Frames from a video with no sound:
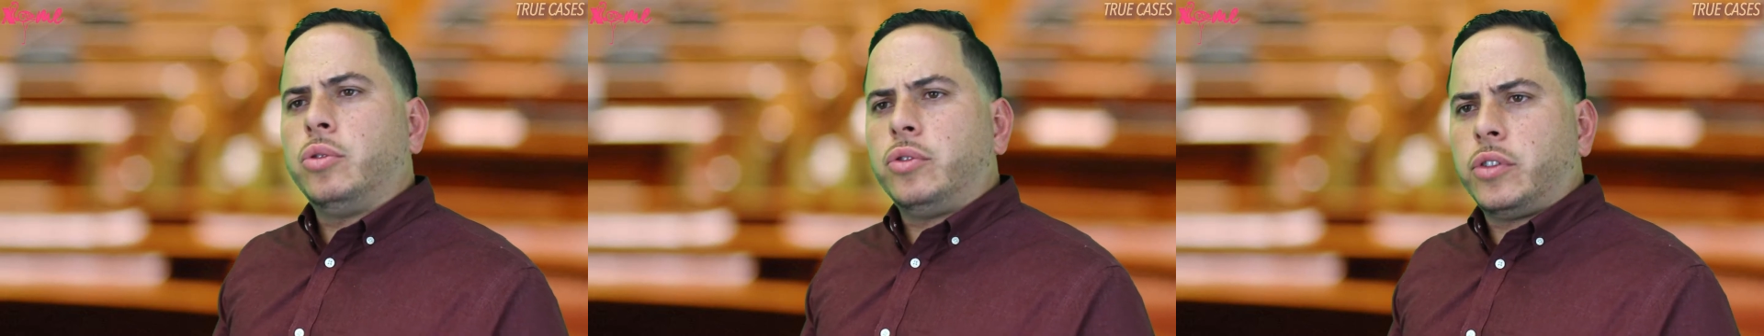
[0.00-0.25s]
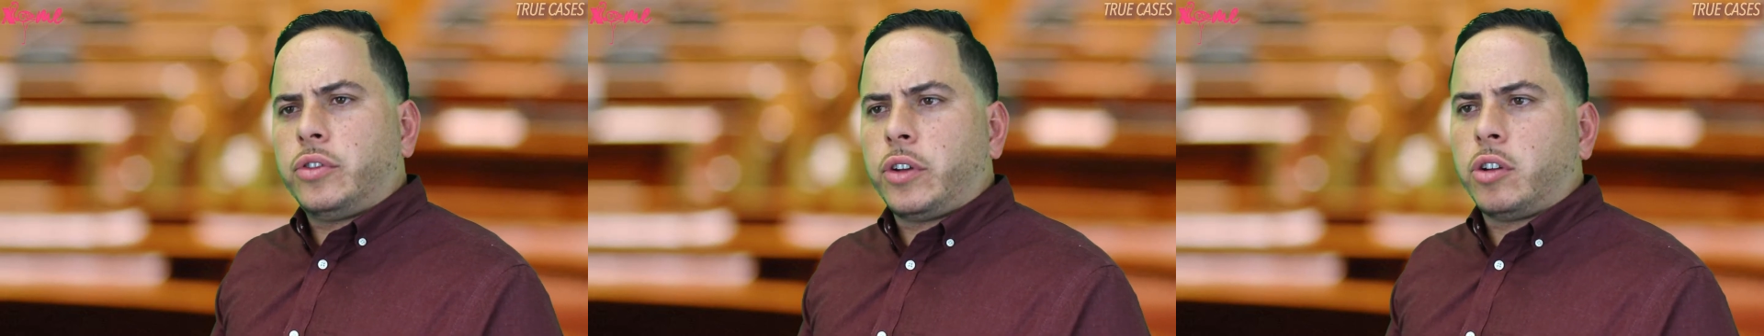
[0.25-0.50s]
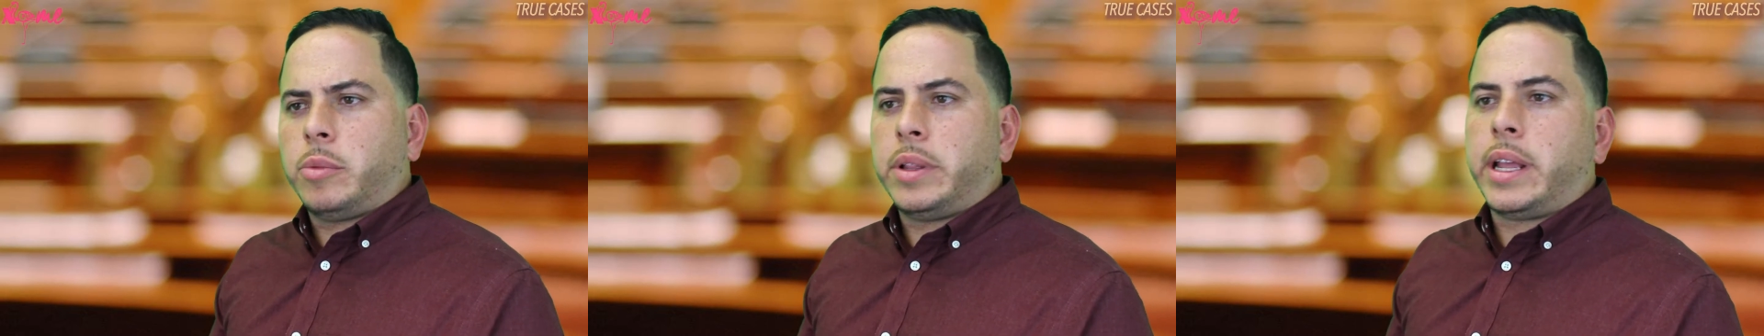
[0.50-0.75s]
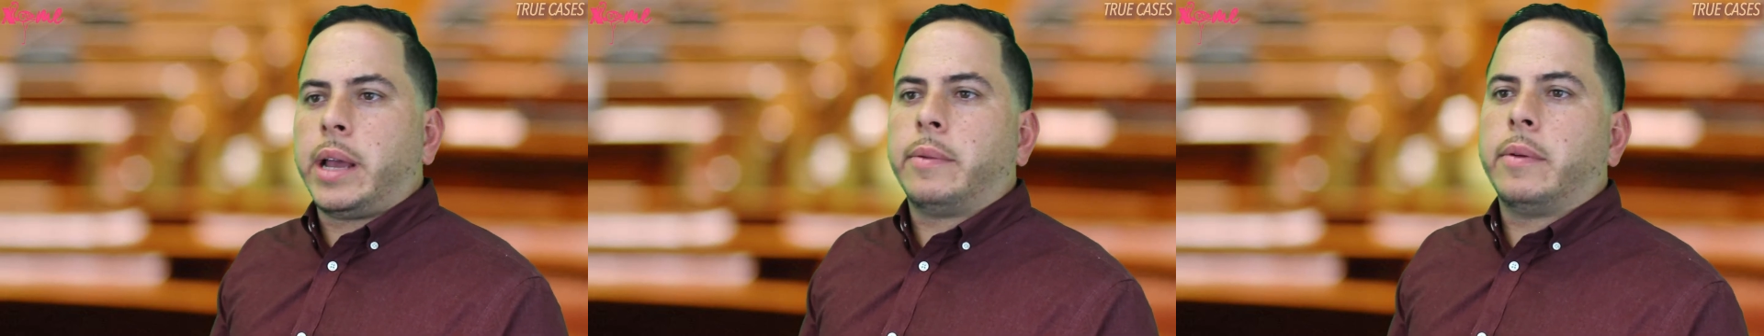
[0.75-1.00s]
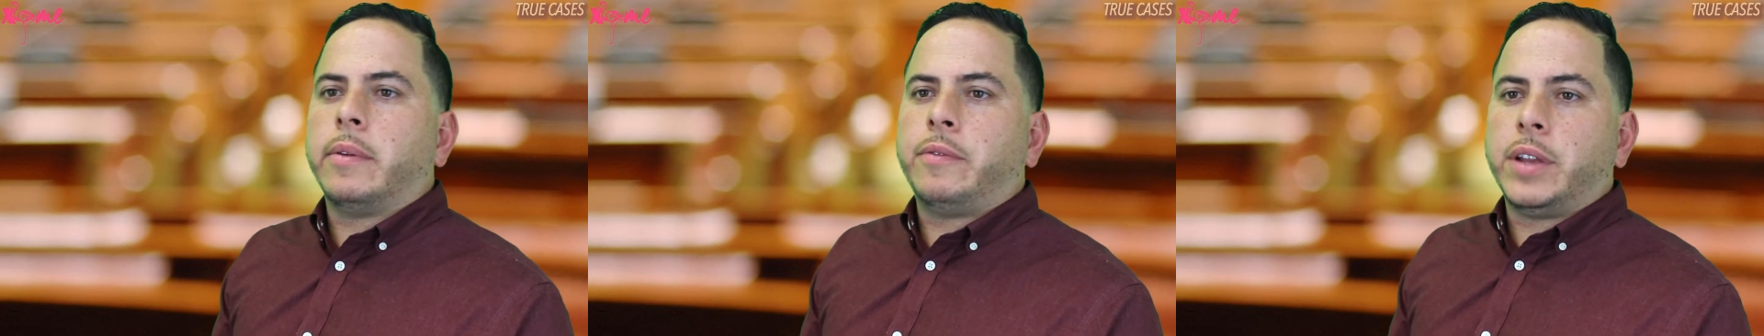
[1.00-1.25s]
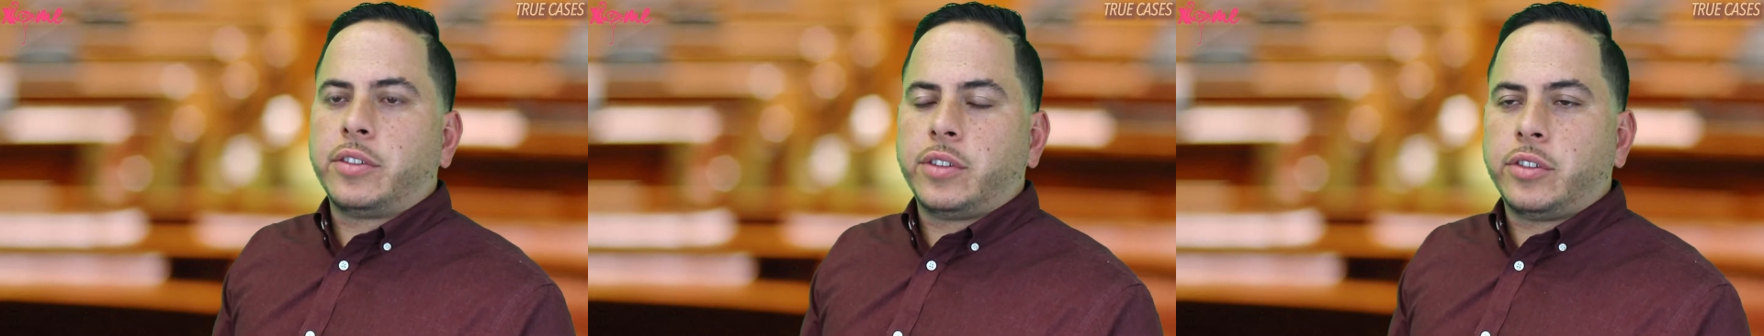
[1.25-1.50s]
Who's this gentleman that
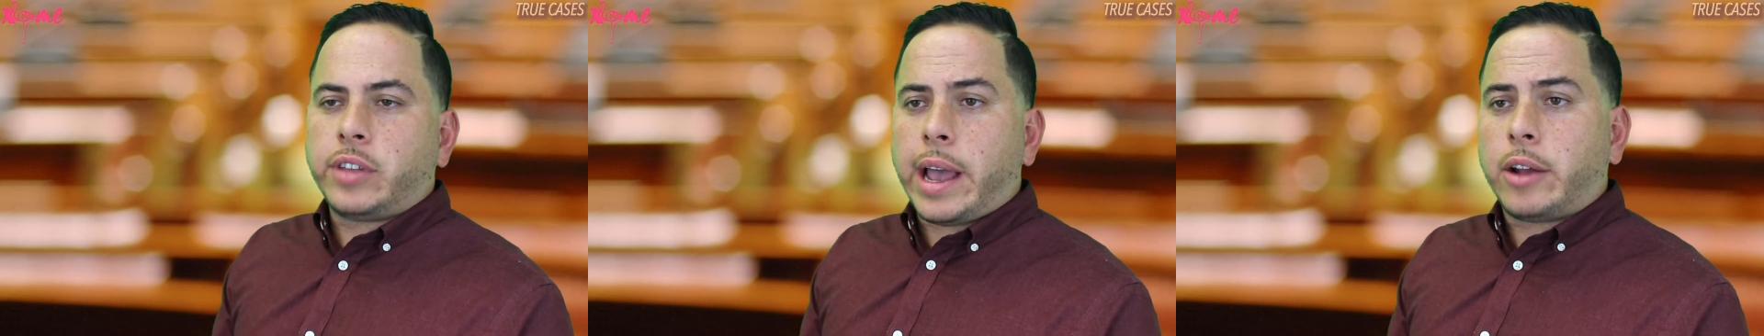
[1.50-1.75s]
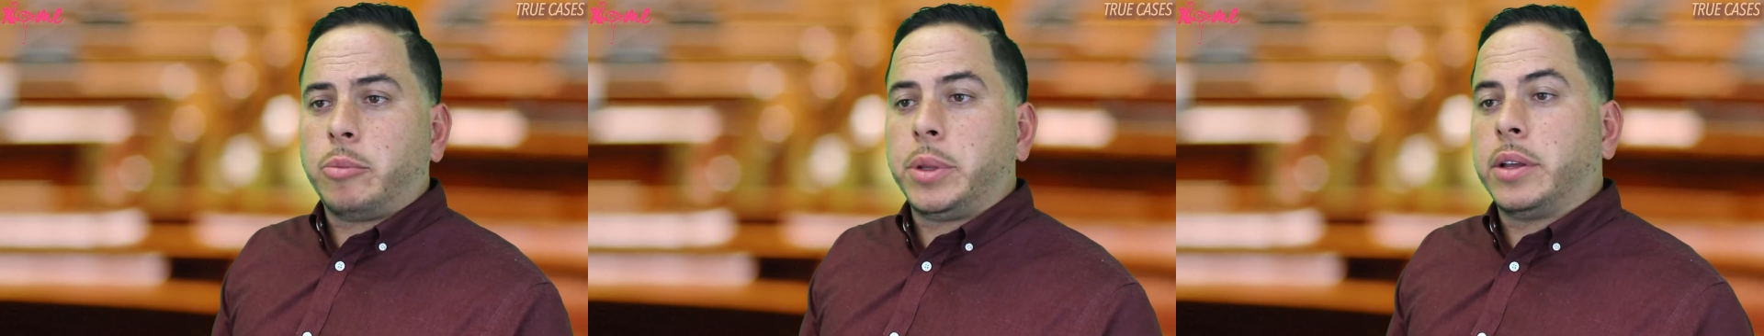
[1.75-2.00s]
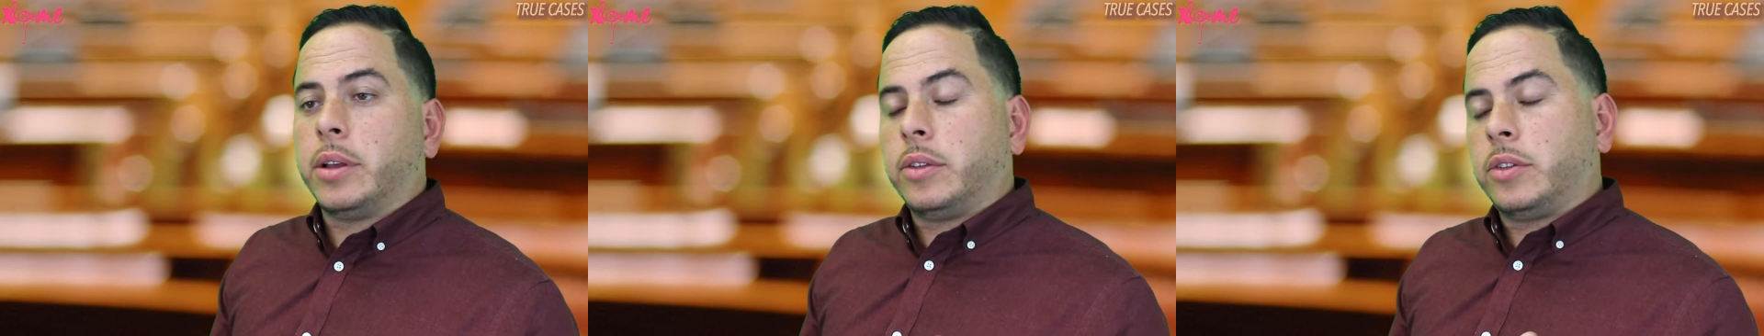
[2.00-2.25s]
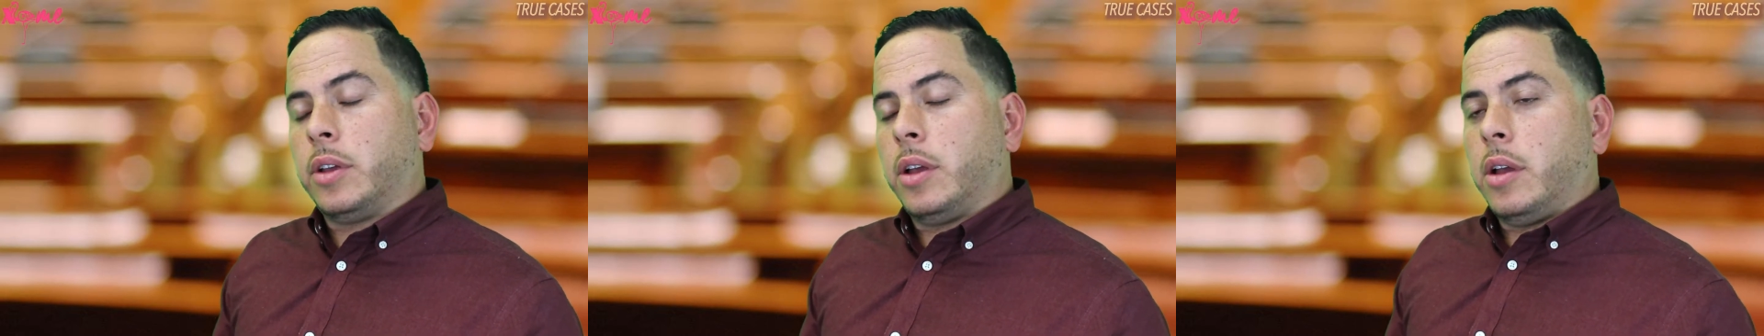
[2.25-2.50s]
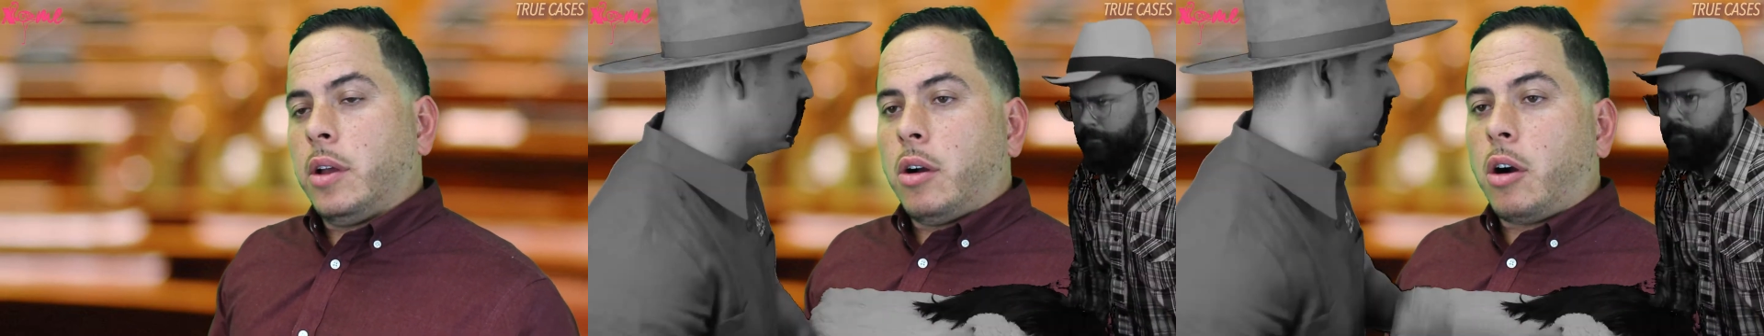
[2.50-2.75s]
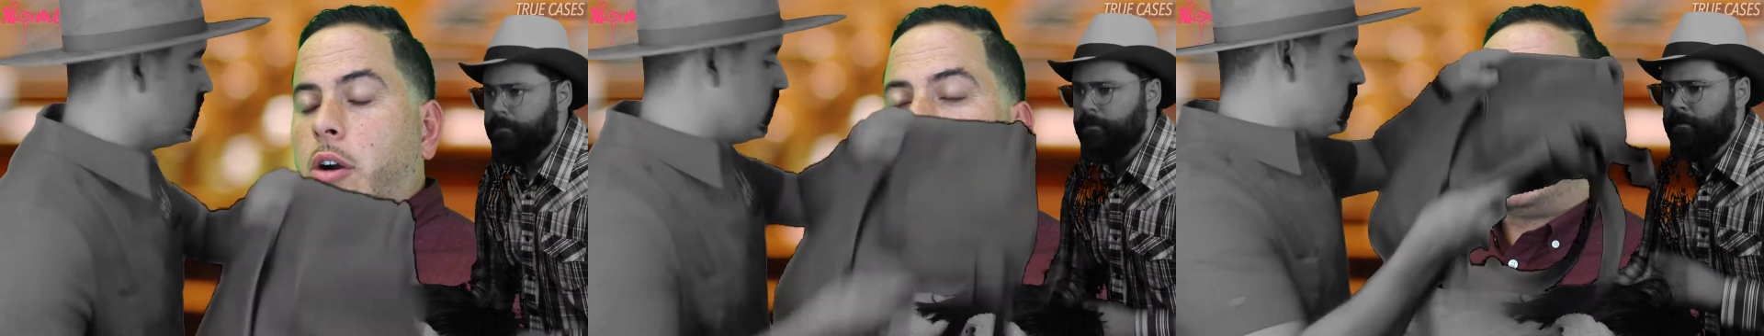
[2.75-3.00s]
fixed the saddle? Because
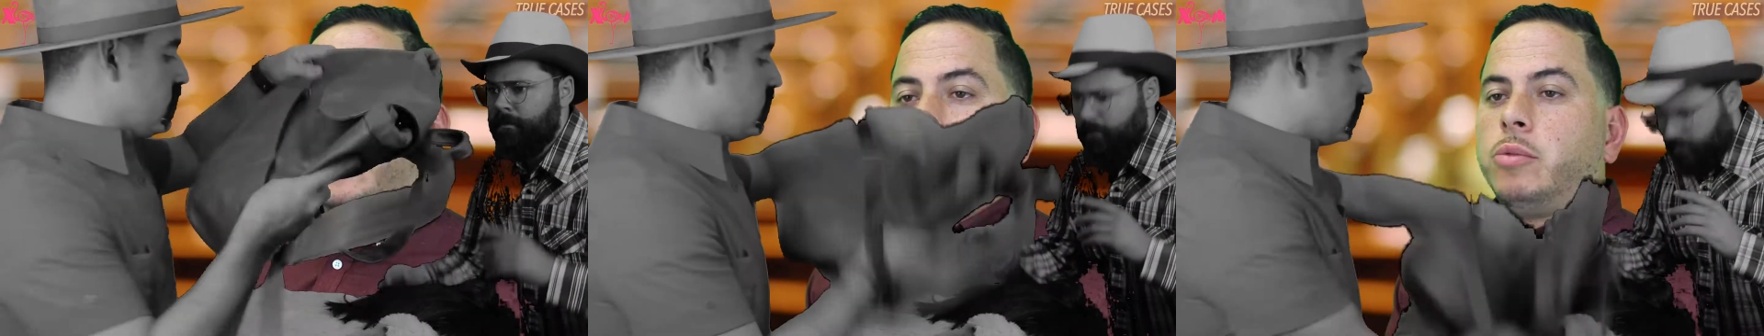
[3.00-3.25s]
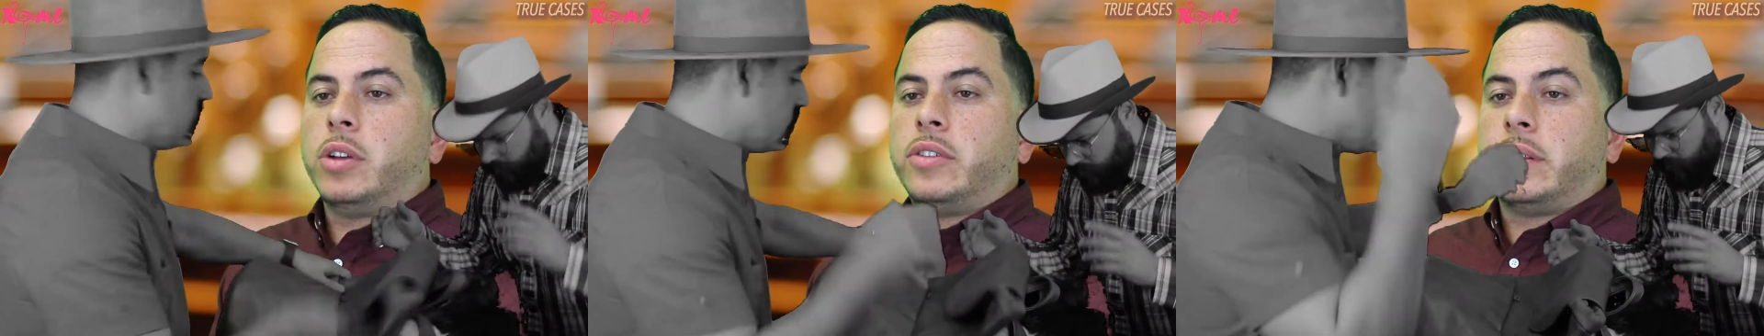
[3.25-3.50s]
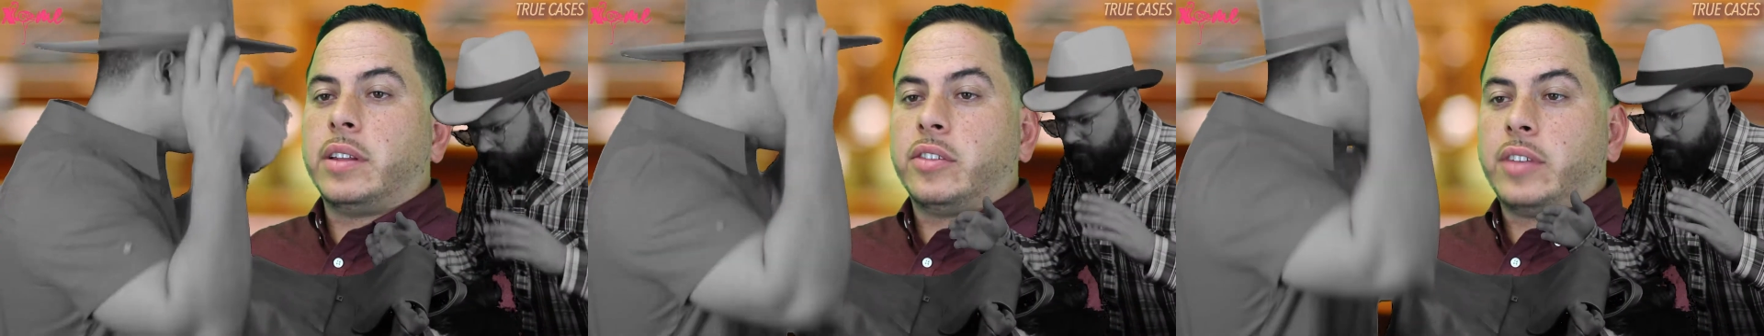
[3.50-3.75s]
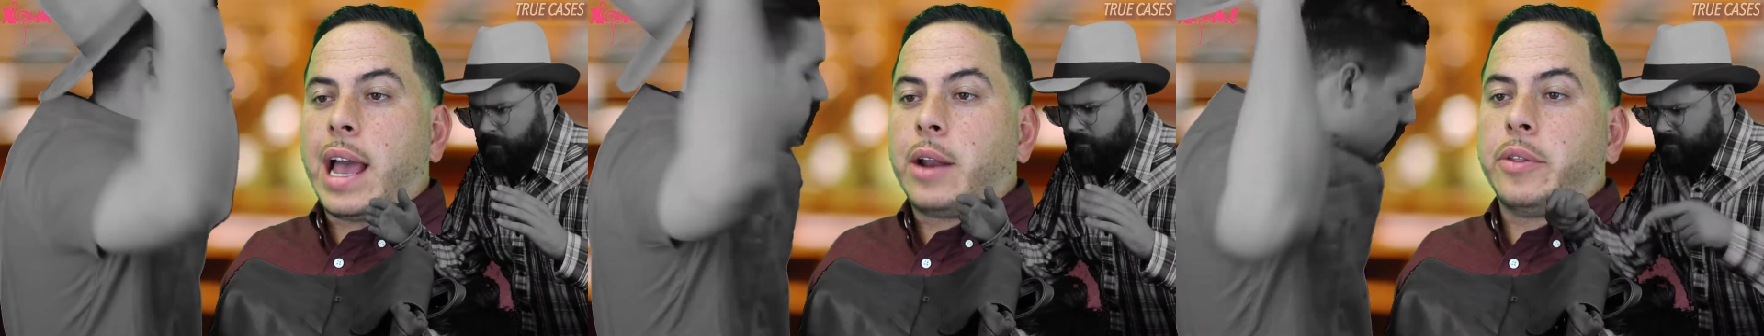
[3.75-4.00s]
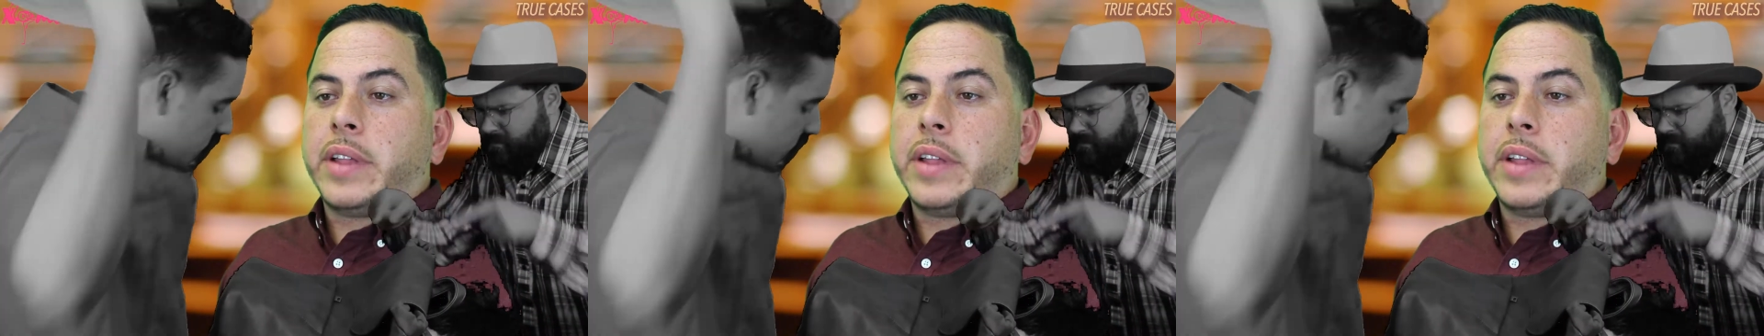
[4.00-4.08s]
our issue was that the saddle